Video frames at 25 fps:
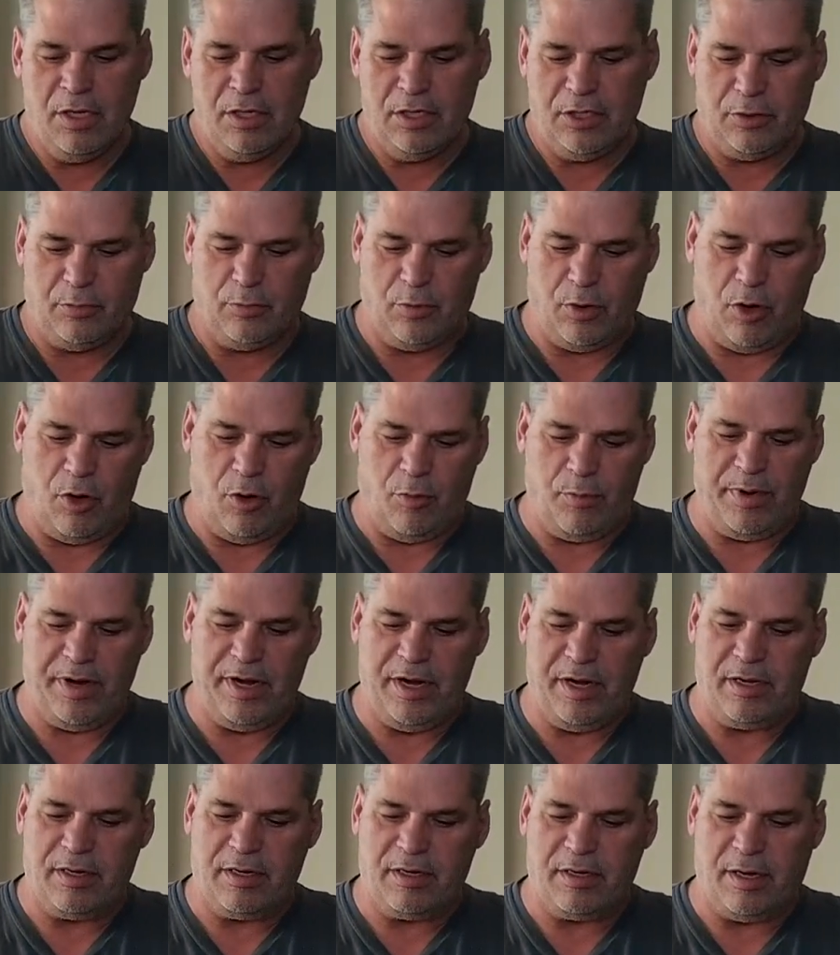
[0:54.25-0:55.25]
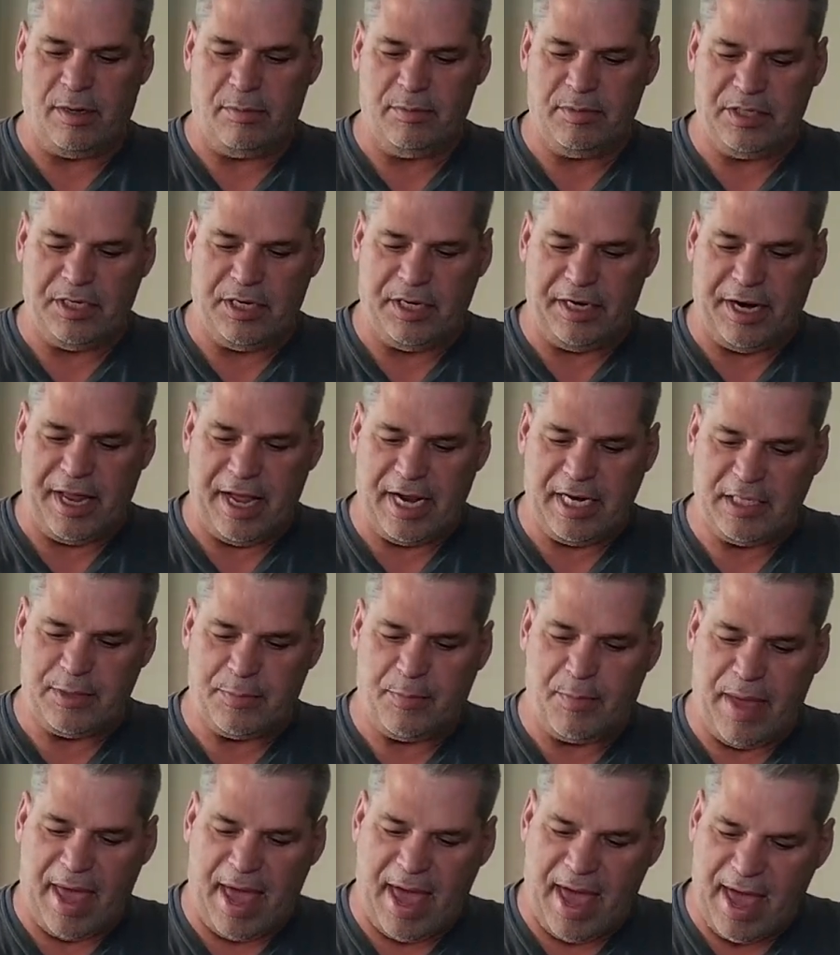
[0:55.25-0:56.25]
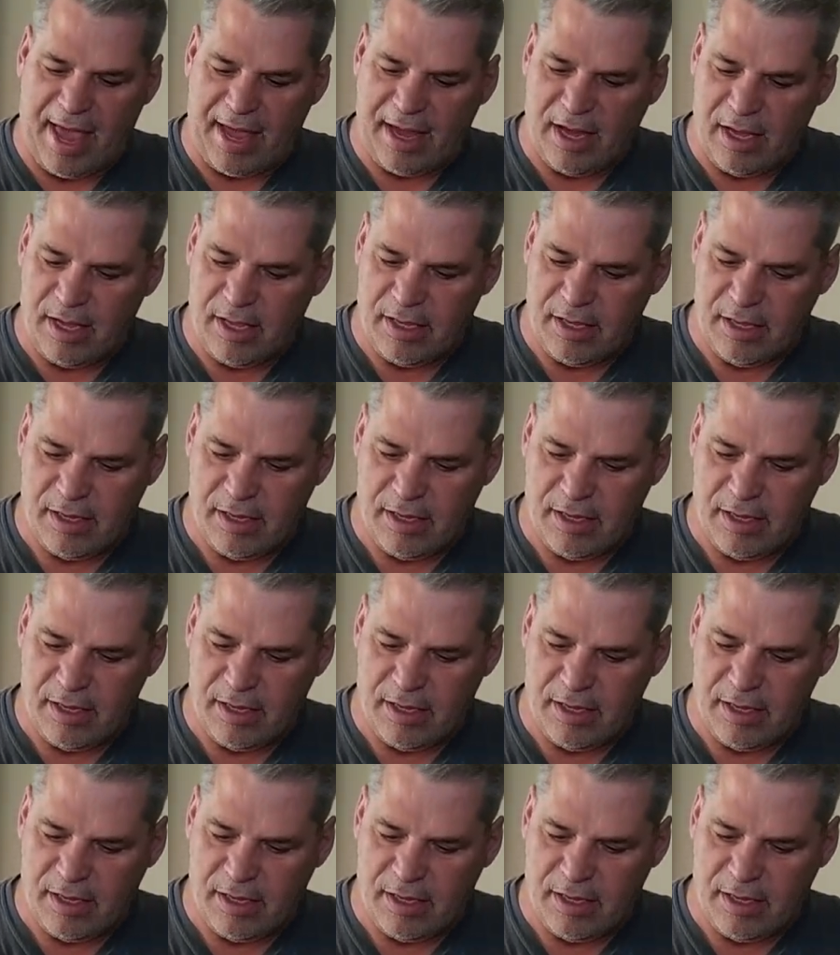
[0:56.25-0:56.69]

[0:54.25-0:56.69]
So we'll open it. Comes in a nice bag.